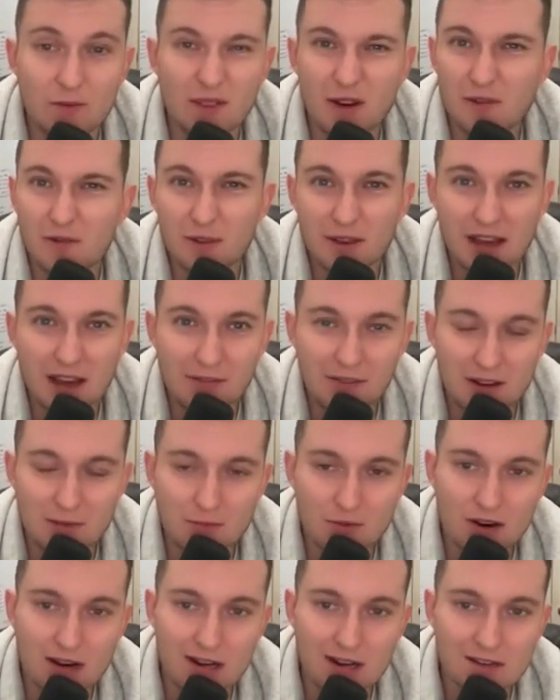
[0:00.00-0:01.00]
They don't really have any
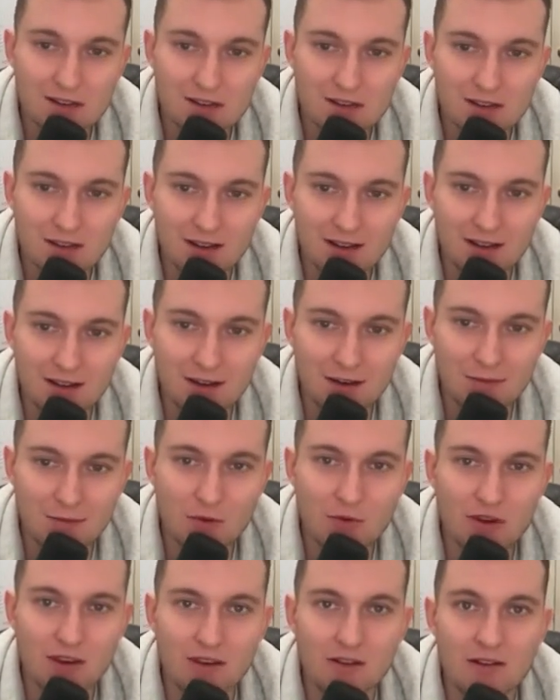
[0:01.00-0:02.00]
press, um, but
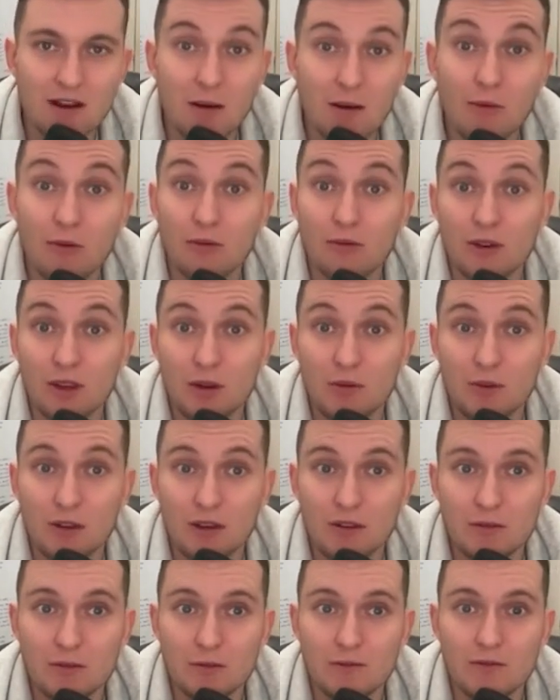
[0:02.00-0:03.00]
we can grab a really, really
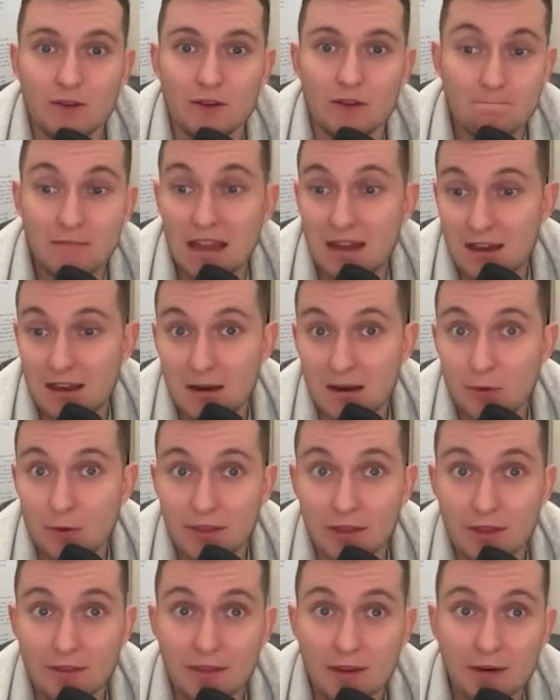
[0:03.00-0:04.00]
good review and kind of put
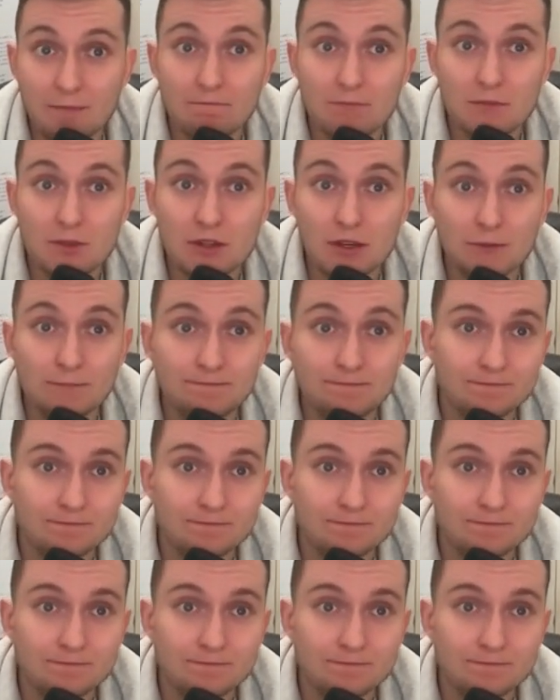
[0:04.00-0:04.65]
that there. So